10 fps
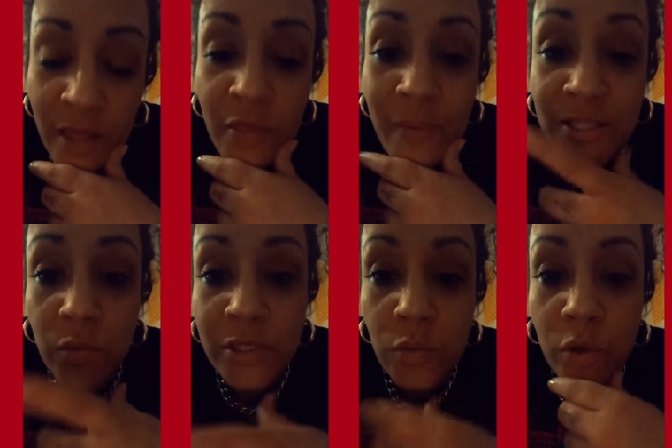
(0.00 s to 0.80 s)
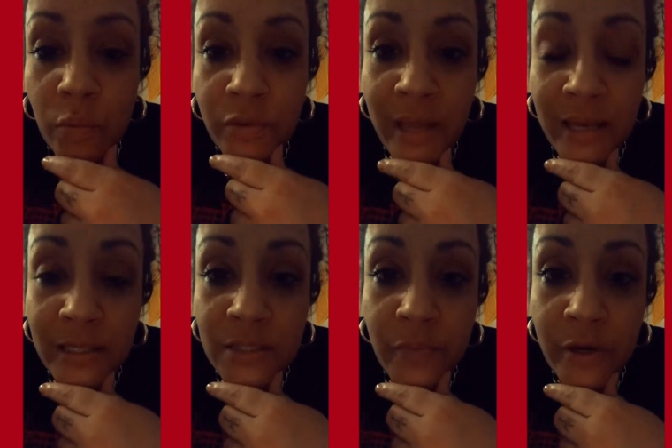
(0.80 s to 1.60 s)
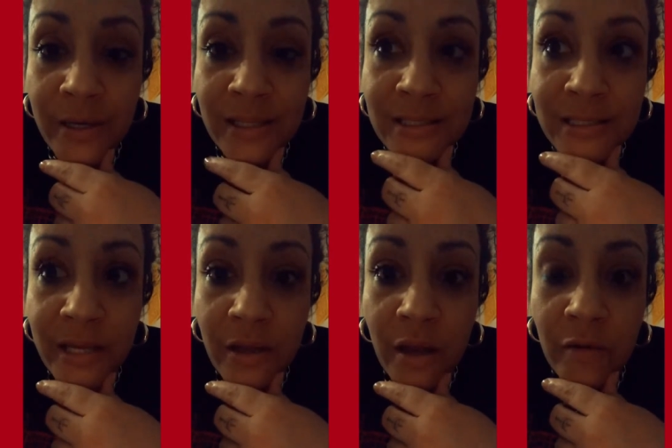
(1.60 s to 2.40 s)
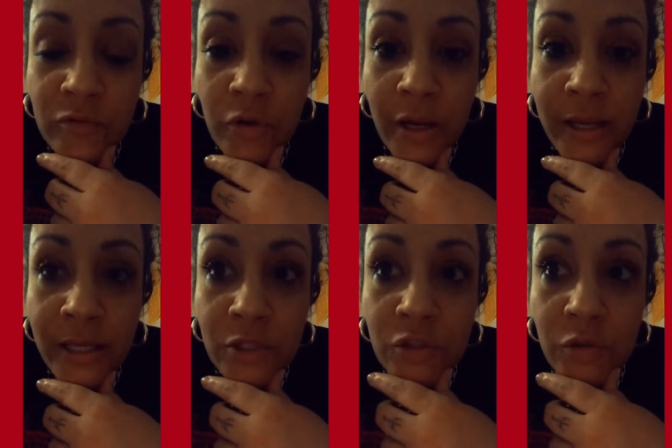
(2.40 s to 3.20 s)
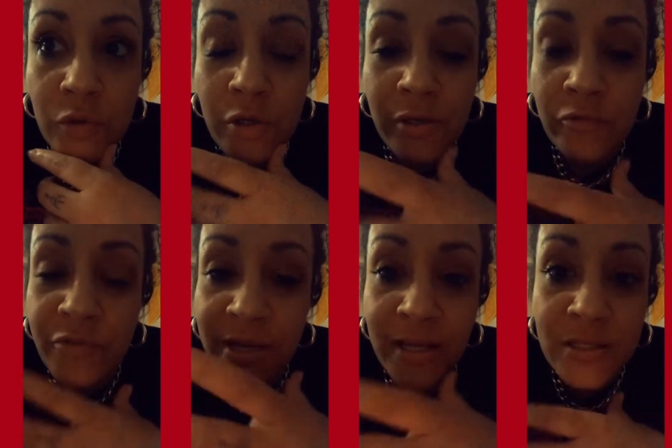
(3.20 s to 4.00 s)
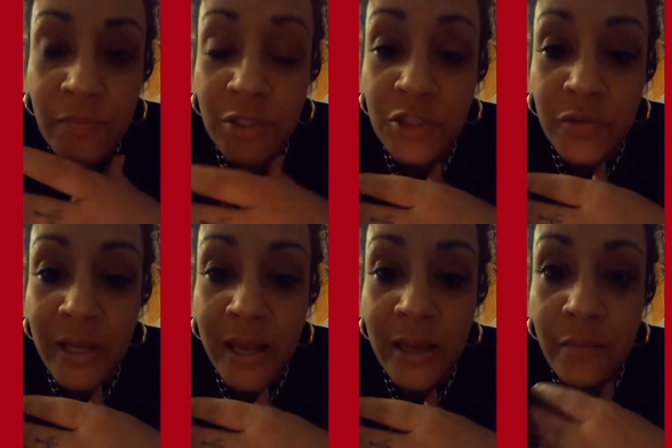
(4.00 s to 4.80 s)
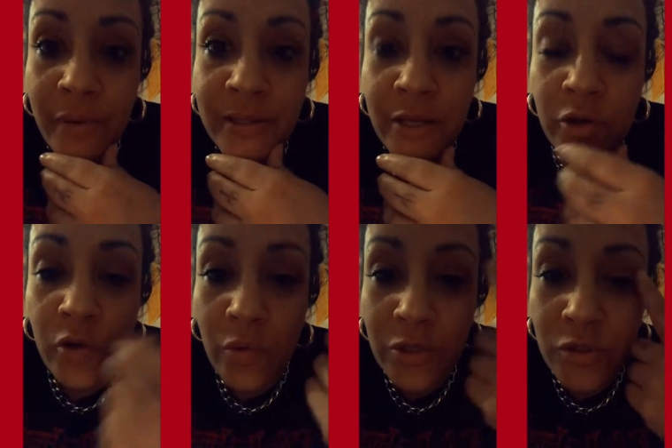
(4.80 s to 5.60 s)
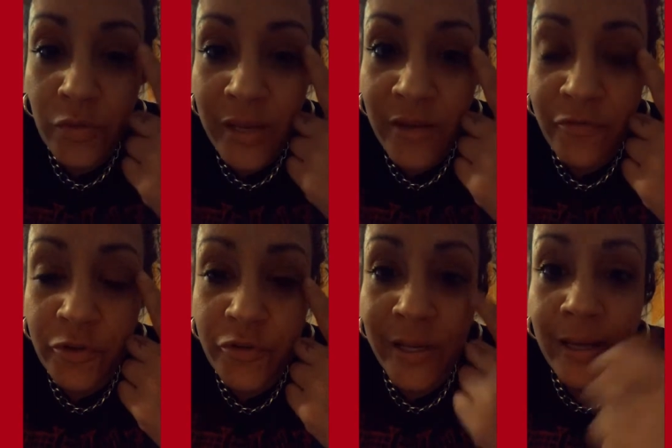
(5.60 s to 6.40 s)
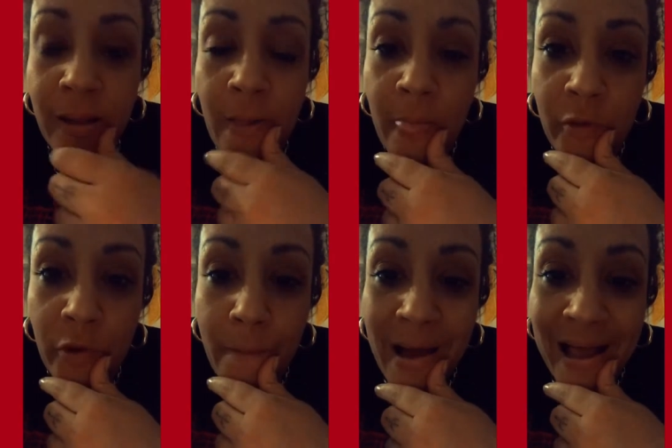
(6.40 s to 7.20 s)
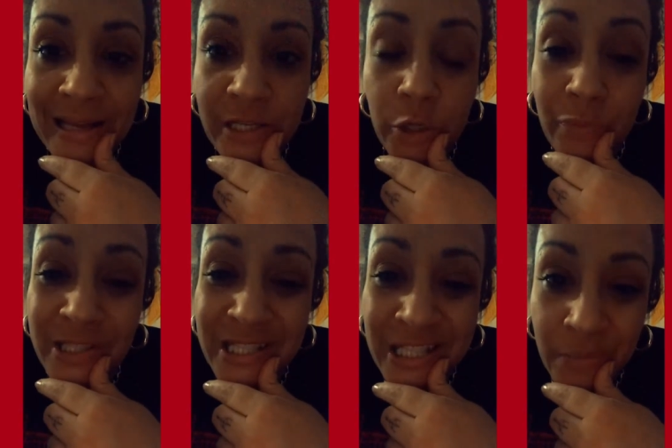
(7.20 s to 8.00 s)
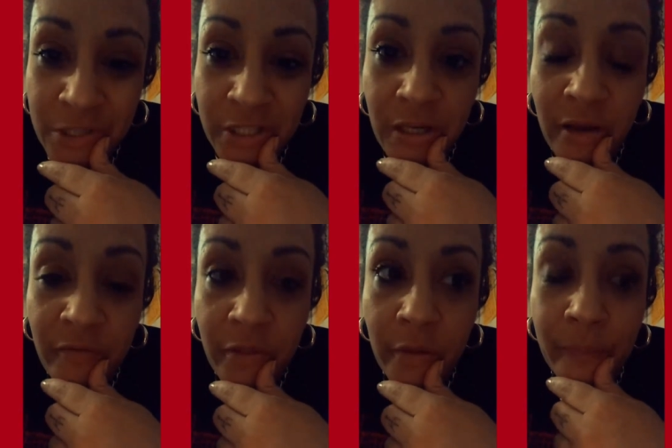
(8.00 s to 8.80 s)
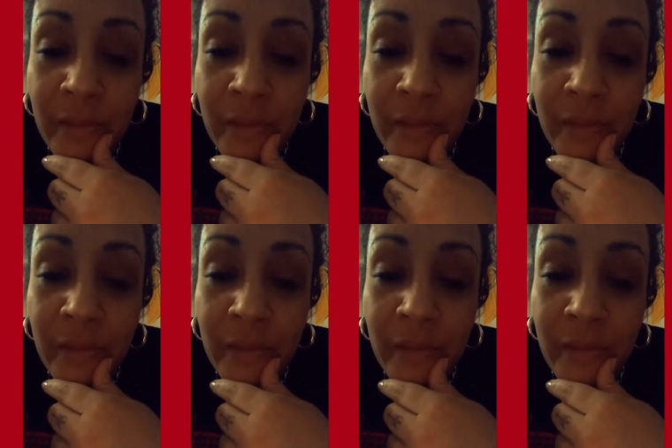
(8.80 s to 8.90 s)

the best way to work with any spirit instead of trying to, you can read as much as you can, but then you're going to infiltrate your mind and your perception of them.